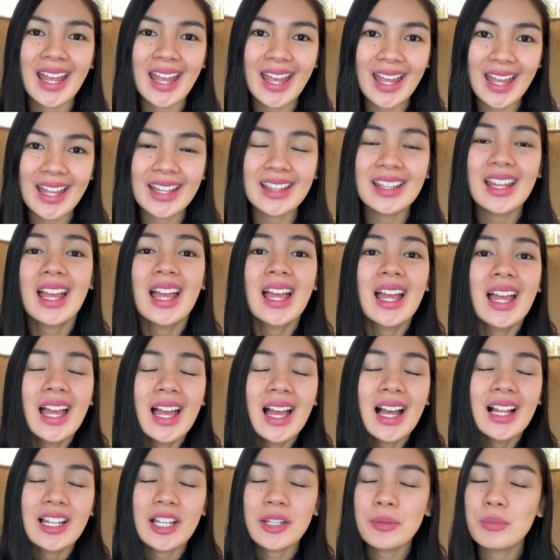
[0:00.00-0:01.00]
And
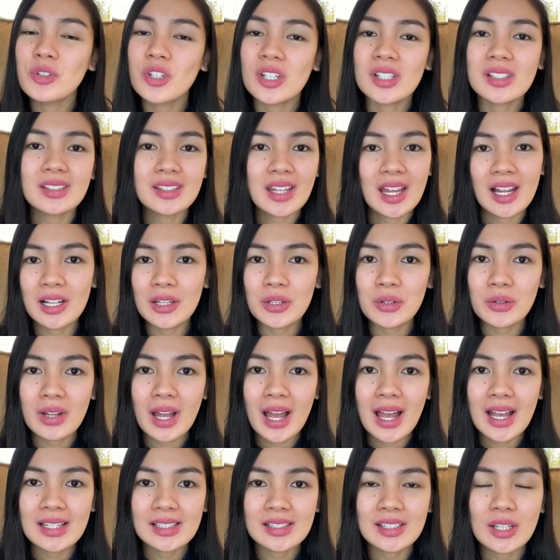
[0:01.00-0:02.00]
let me just tell you
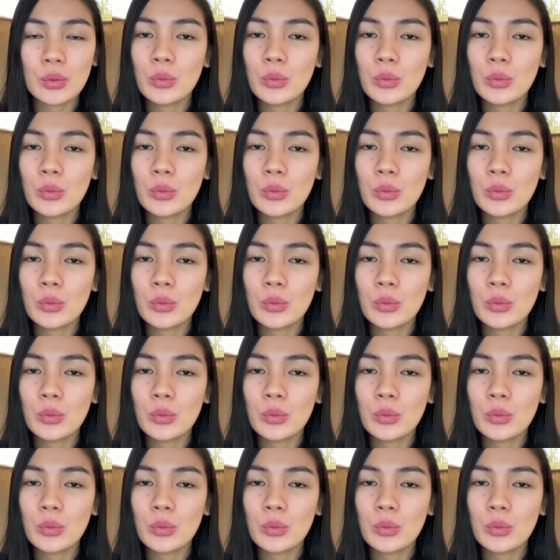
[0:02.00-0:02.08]
guys,